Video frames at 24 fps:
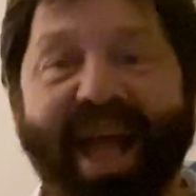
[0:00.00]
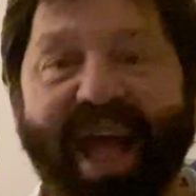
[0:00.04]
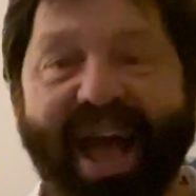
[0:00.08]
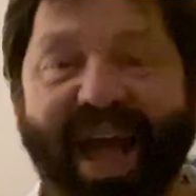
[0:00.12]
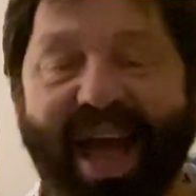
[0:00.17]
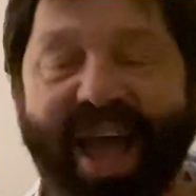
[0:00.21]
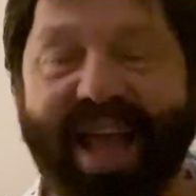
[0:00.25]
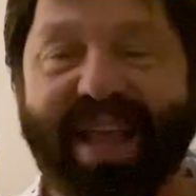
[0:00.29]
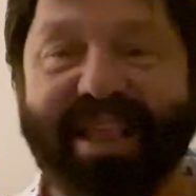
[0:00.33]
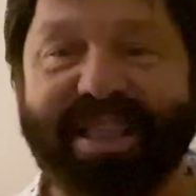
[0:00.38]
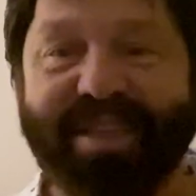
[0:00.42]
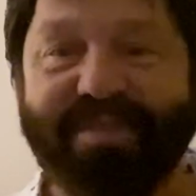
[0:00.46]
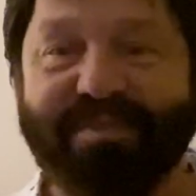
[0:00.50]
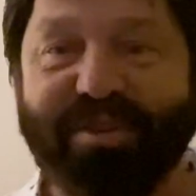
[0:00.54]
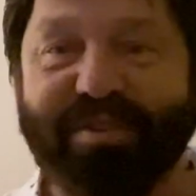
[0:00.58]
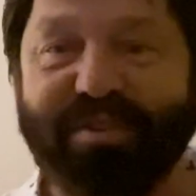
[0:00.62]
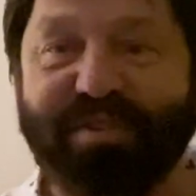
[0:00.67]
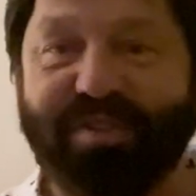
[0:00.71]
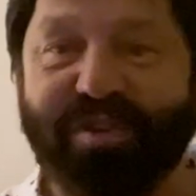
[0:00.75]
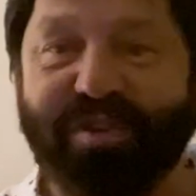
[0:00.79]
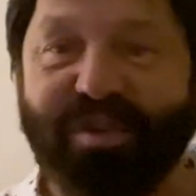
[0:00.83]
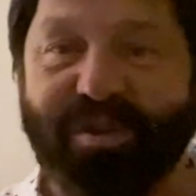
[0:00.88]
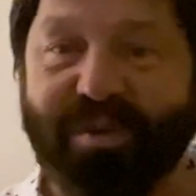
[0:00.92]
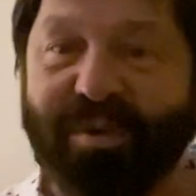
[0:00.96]
I love you
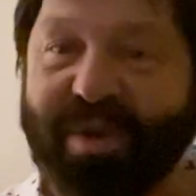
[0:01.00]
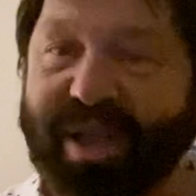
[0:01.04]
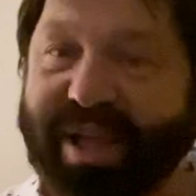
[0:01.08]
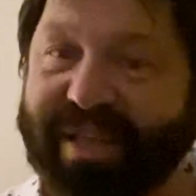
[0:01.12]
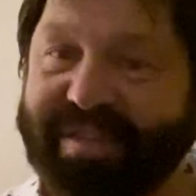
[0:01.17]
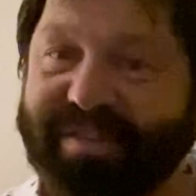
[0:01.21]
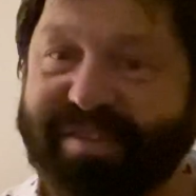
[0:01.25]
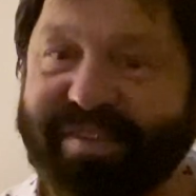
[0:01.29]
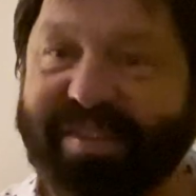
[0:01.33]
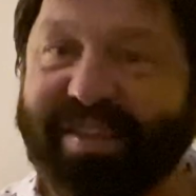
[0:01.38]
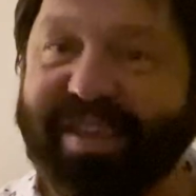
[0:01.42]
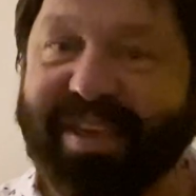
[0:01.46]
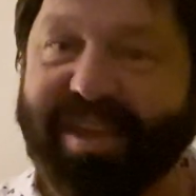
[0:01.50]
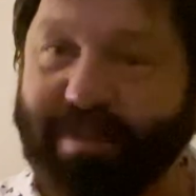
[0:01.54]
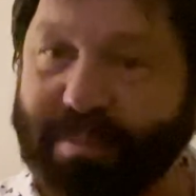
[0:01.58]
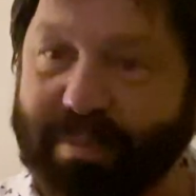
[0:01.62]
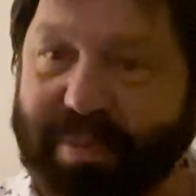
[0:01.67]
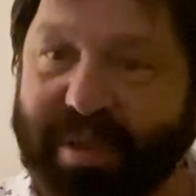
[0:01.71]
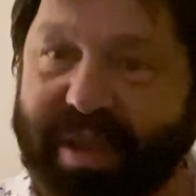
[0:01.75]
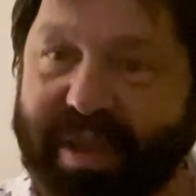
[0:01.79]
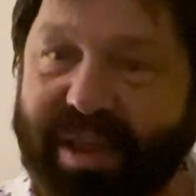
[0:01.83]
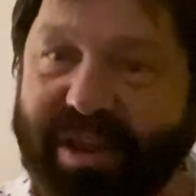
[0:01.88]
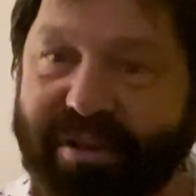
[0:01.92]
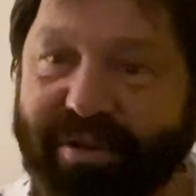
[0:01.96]
too. And Zeke and
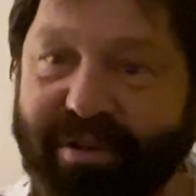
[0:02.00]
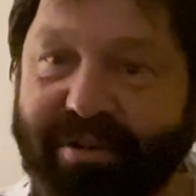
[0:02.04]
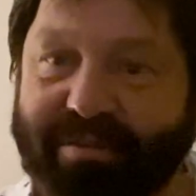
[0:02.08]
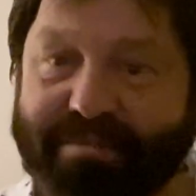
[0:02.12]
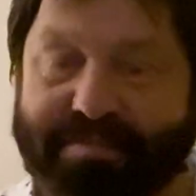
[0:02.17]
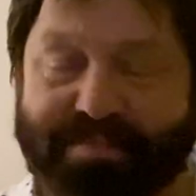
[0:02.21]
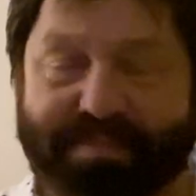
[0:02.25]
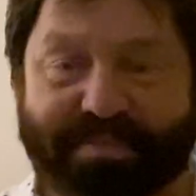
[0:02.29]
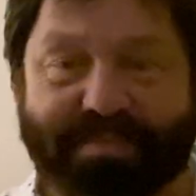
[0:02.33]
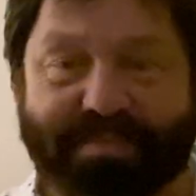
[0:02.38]
Peter